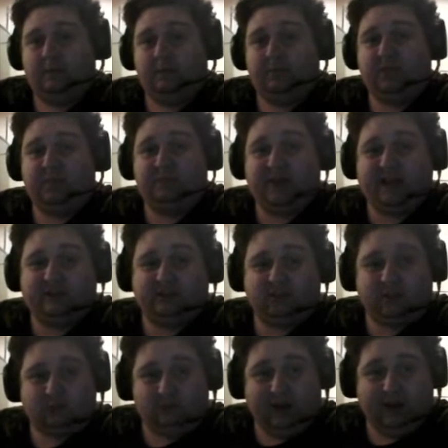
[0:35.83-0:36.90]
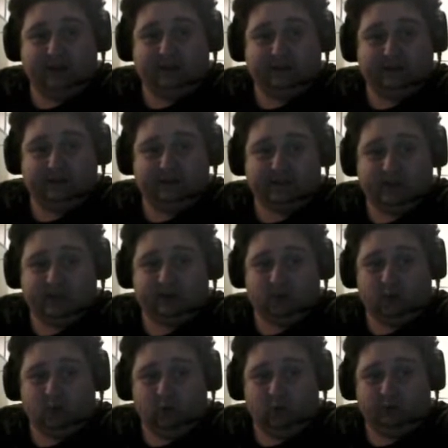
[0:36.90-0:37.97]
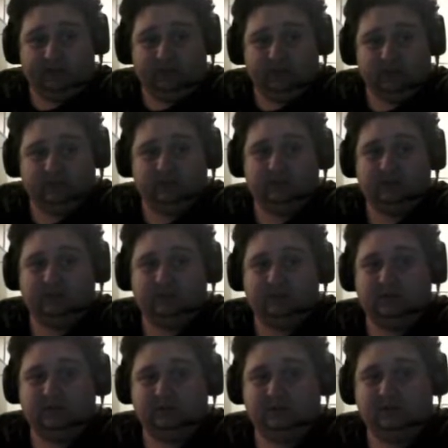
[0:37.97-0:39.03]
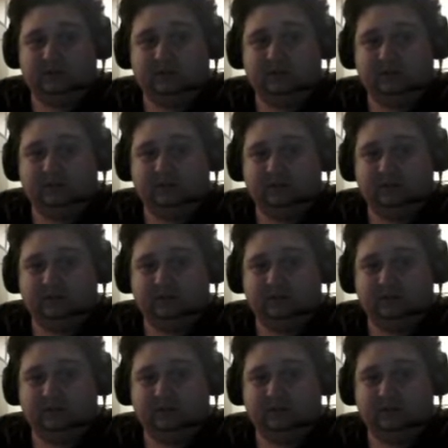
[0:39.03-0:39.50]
The Bachelorette is on hold. Yep.